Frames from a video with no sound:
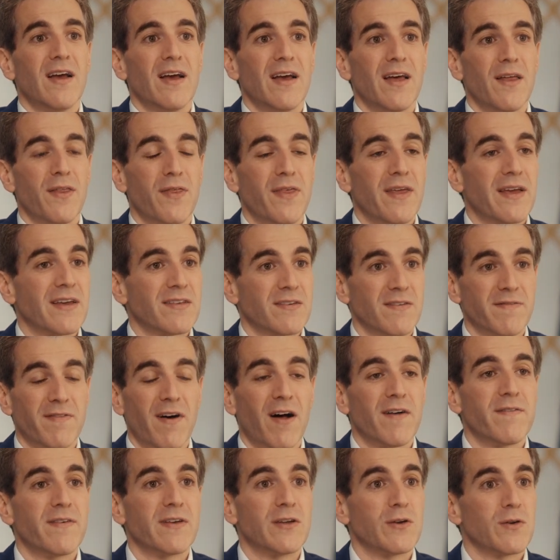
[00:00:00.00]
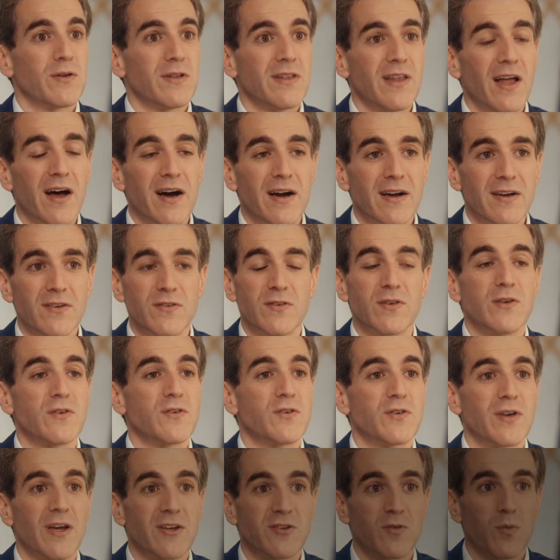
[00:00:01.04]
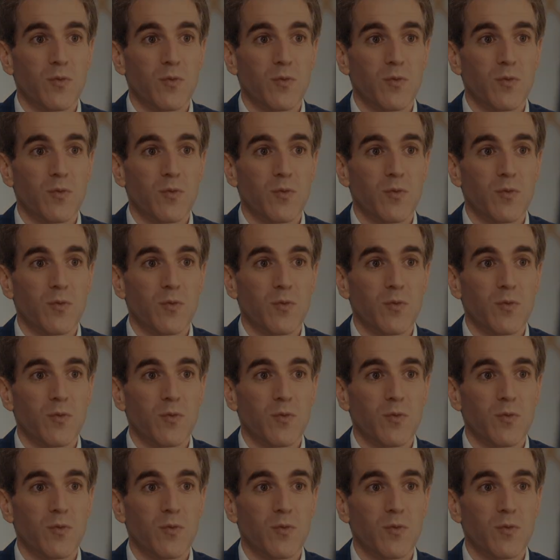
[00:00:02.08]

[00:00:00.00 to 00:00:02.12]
things involving your lungs, your chest